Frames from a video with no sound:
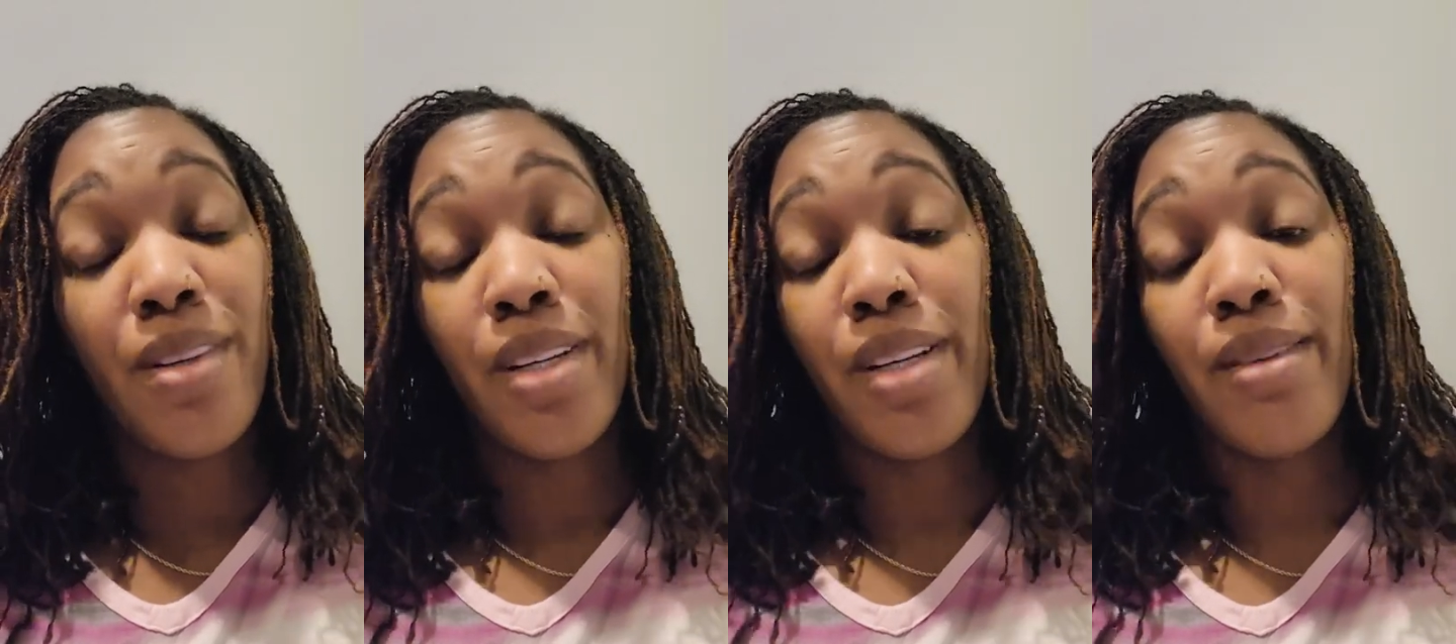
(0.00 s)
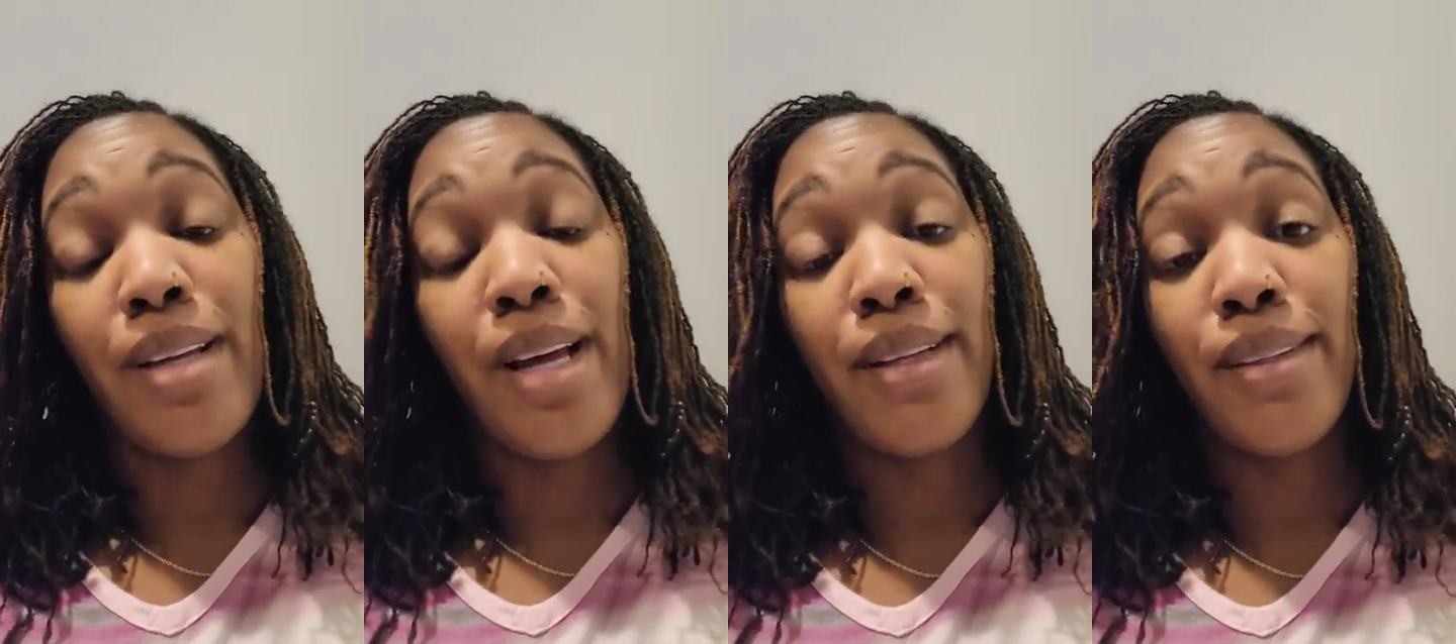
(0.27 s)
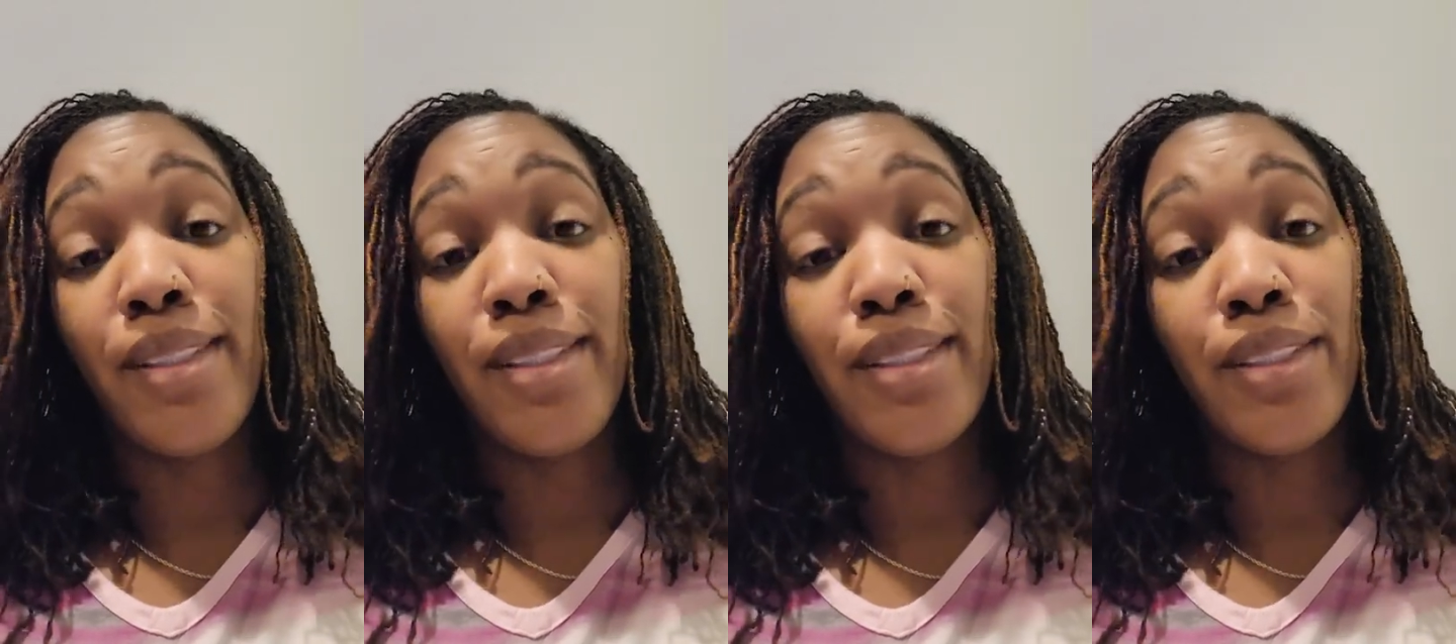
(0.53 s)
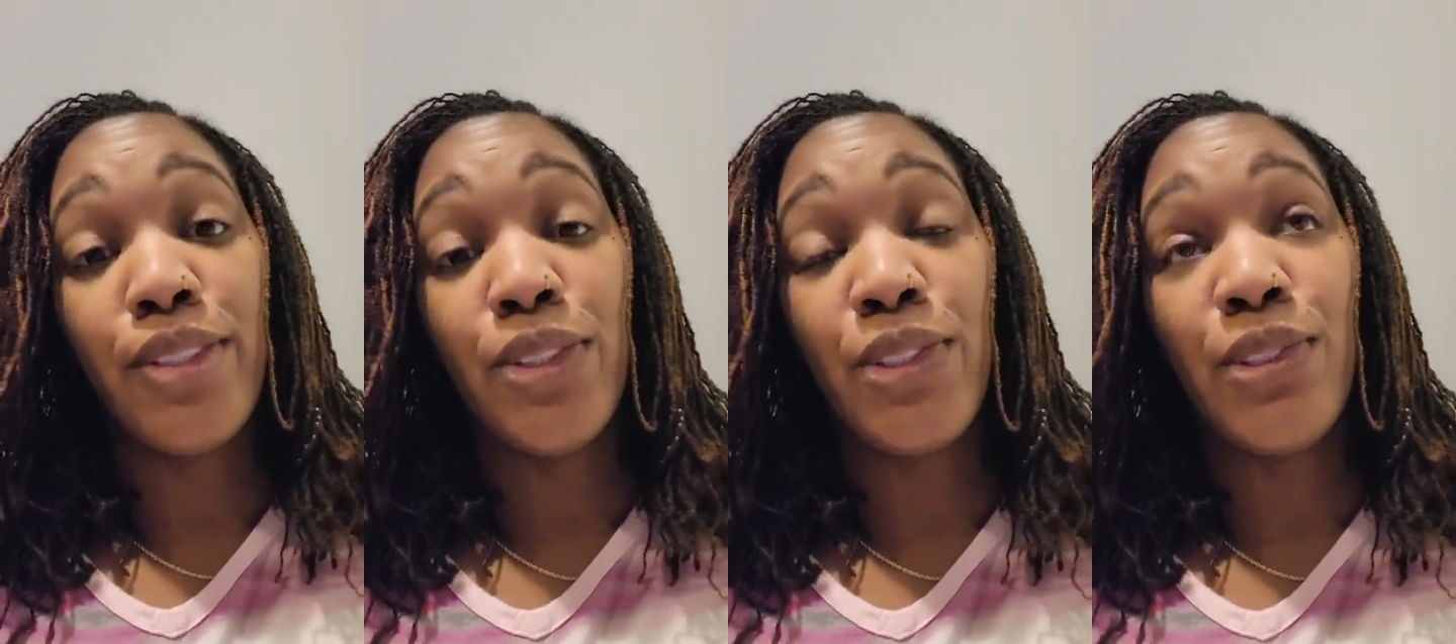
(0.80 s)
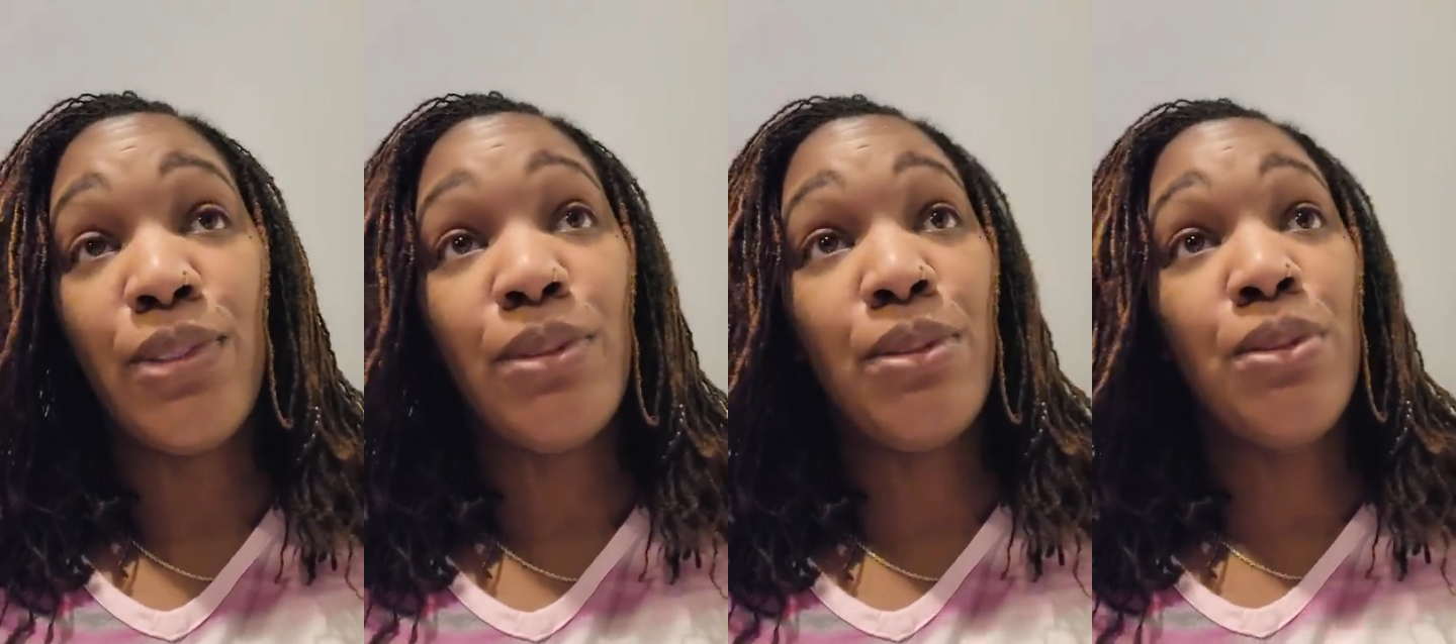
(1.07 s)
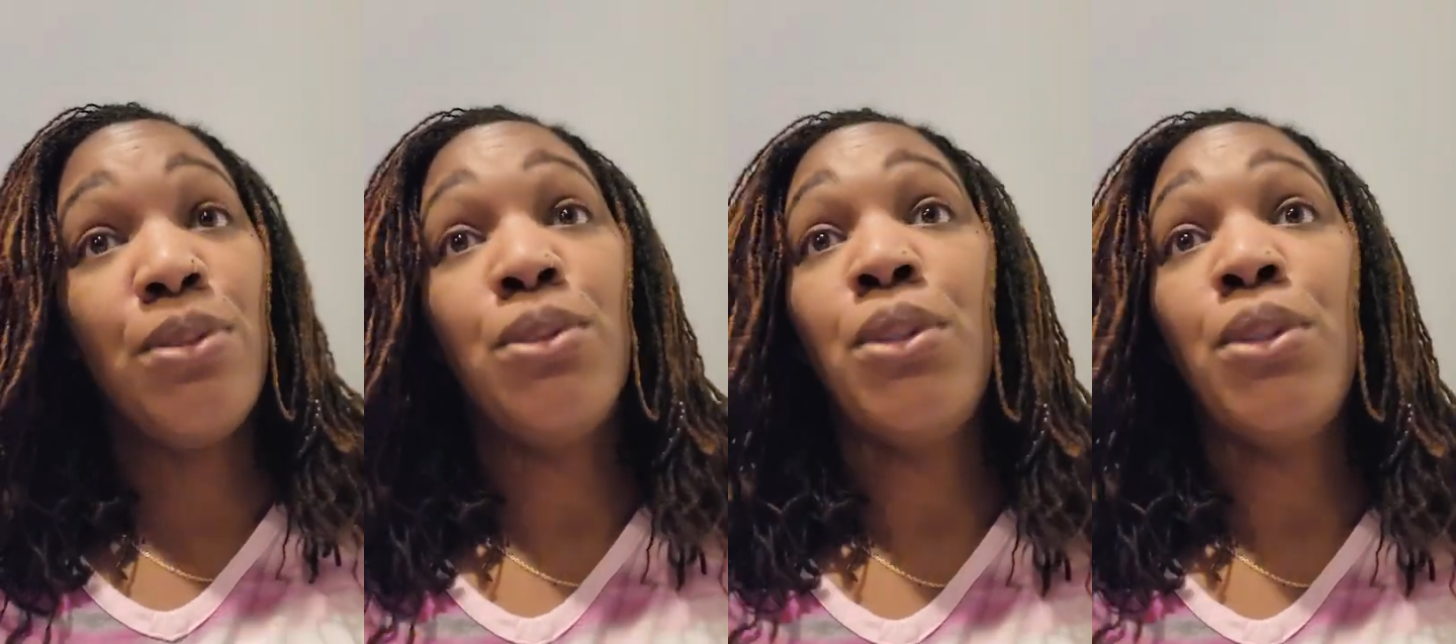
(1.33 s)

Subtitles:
And they're like, look, dude.